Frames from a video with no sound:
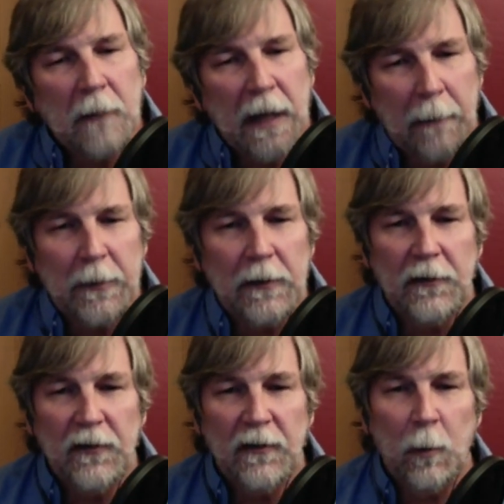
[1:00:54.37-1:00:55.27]

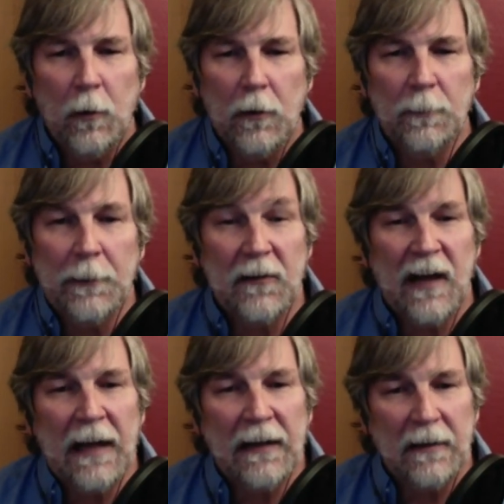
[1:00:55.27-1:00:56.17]
capitalism works
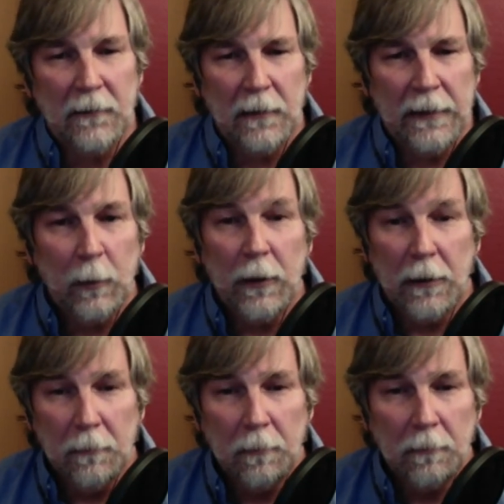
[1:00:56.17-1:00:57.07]
spectacularly well.